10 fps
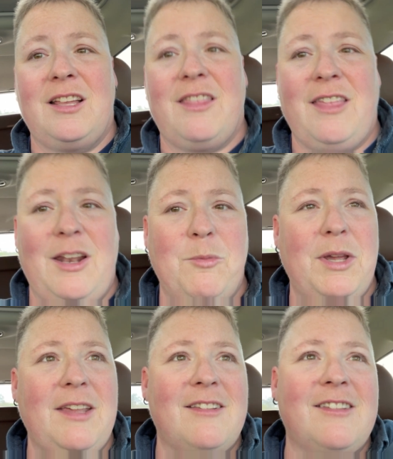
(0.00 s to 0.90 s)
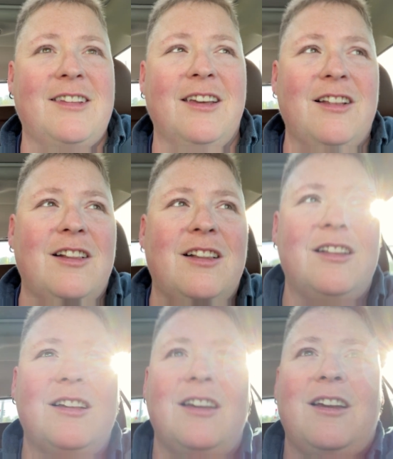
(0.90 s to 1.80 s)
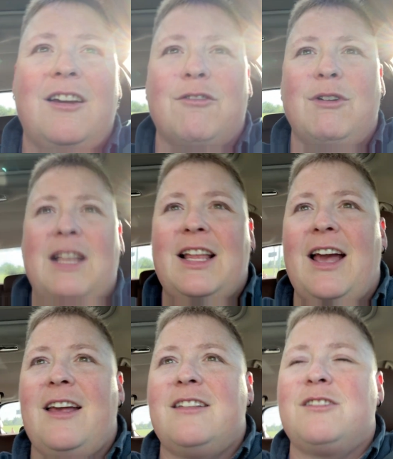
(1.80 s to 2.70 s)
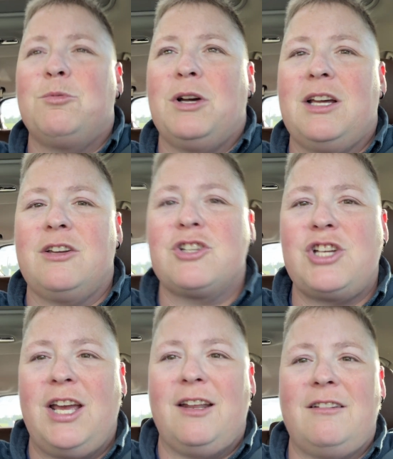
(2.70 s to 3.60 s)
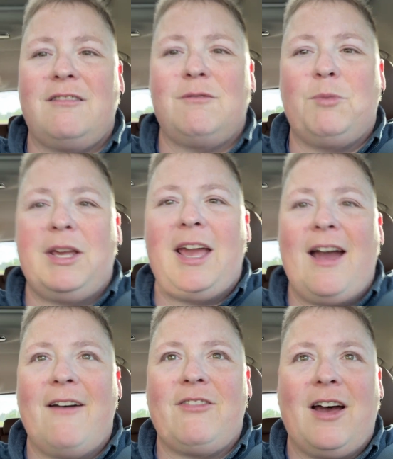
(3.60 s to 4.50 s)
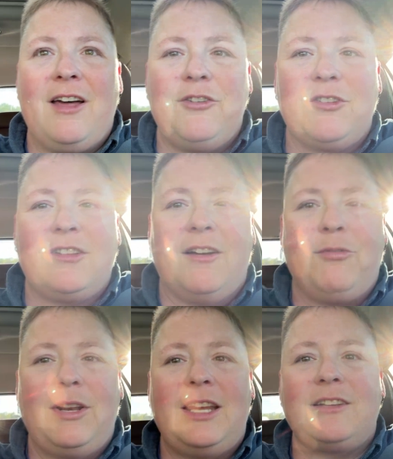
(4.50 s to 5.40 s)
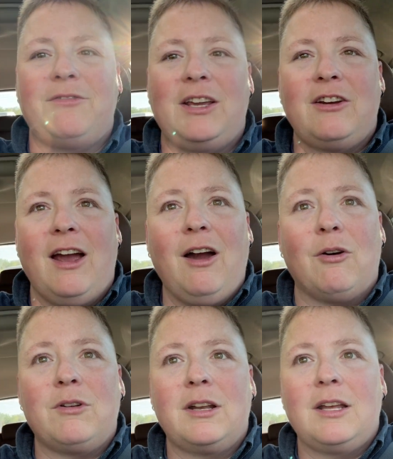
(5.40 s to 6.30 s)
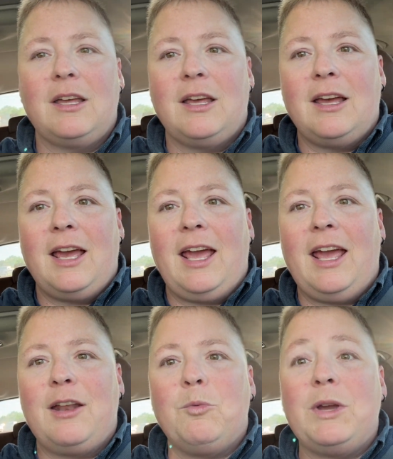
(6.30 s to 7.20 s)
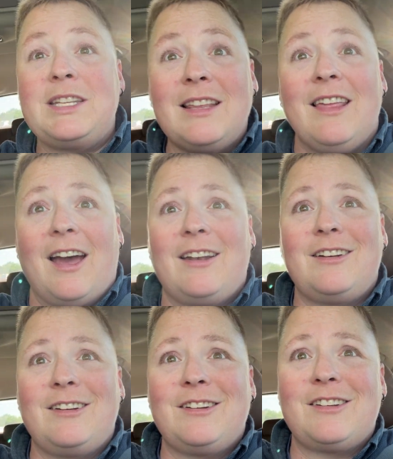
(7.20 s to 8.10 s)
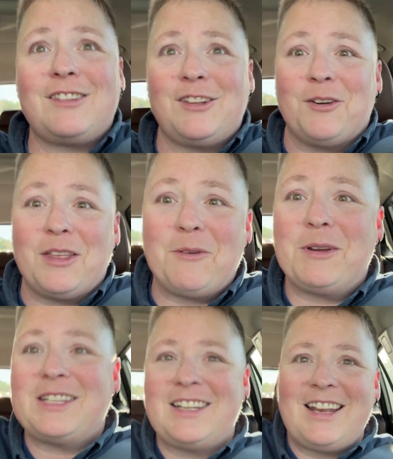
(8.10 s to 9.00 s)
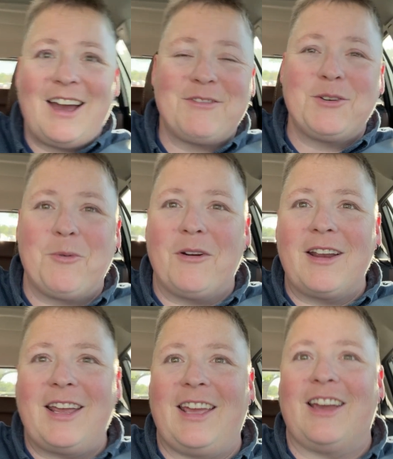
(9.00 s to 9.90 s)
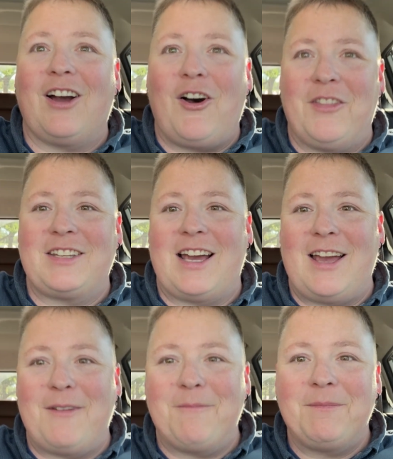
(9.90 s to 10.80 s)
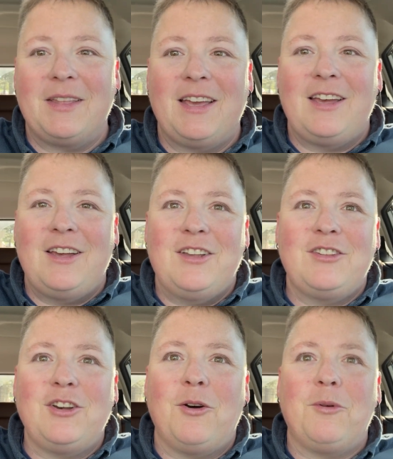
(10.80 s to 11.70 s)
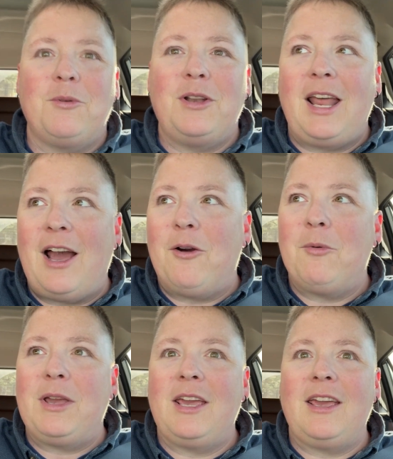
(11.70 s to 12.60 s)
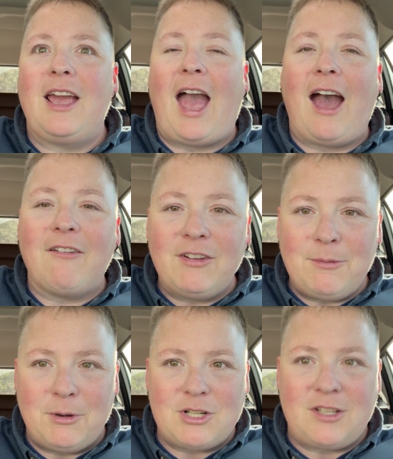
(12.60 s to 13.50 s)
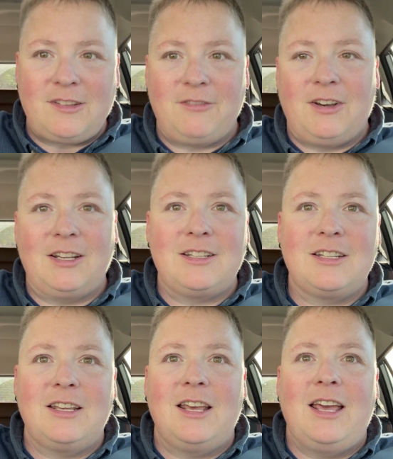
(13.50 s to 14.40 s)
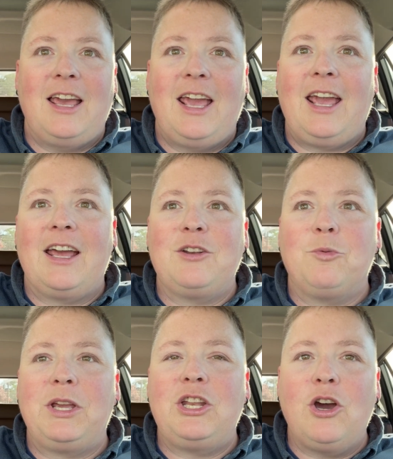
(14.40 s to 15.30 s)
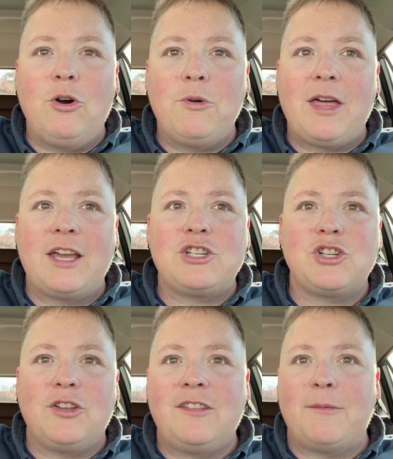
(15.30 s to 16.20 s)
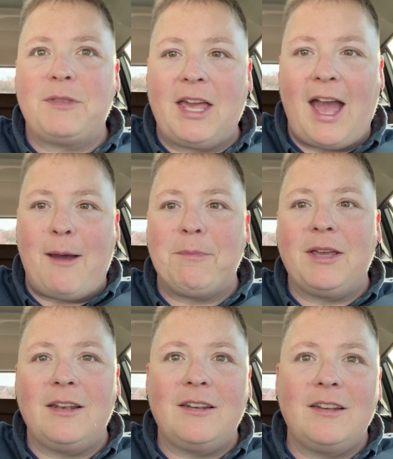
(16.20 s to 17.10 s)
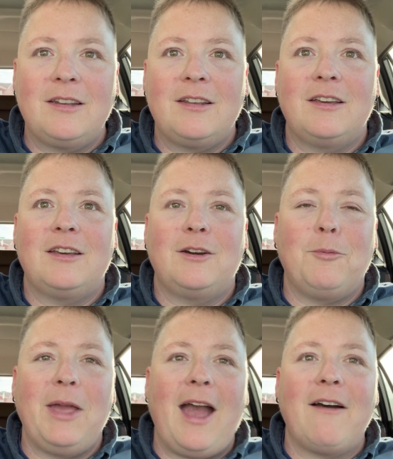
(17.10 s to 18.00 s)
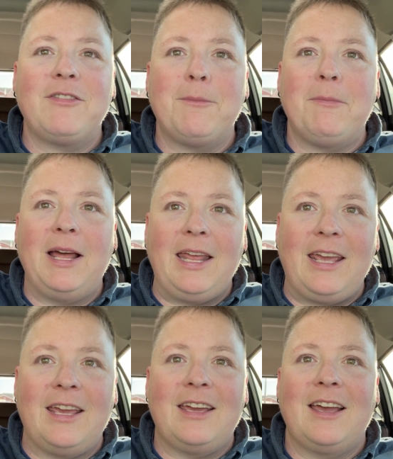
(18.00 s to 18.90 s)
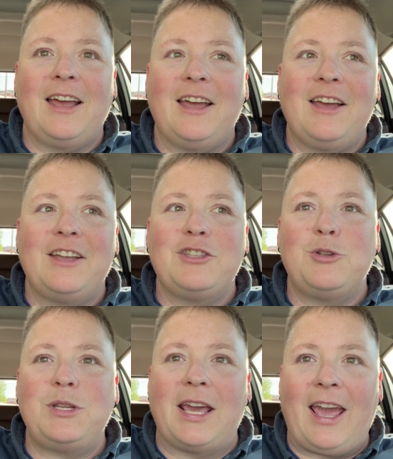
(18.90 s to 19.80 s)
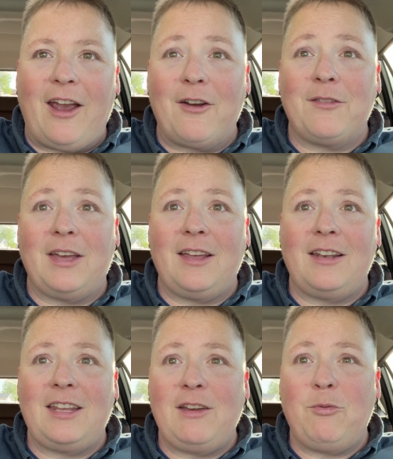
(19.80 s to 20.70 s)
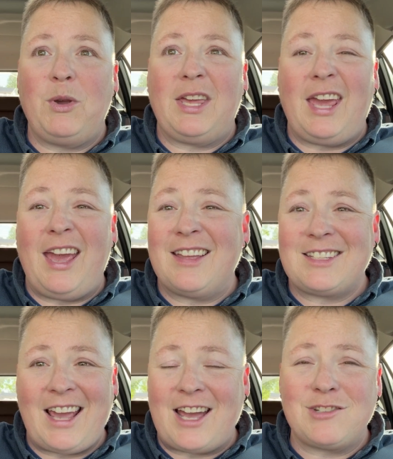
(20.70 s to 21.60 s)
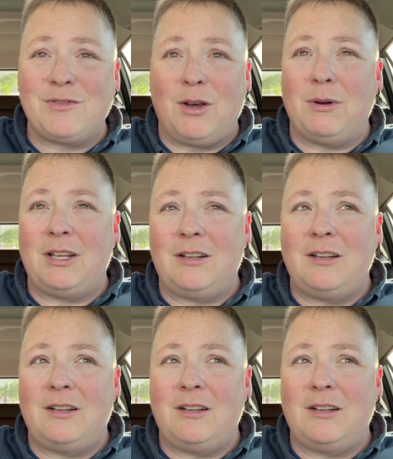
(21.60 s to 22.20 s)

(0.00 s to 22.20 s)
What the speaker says: Then we still realized, well, shit, we have other stuff we need to figure out. And we did that so that we didn't have to worry all the time. So now we have an emergency fund, and we know that should something happen, we have the money to take care of it if we can't cash flow it.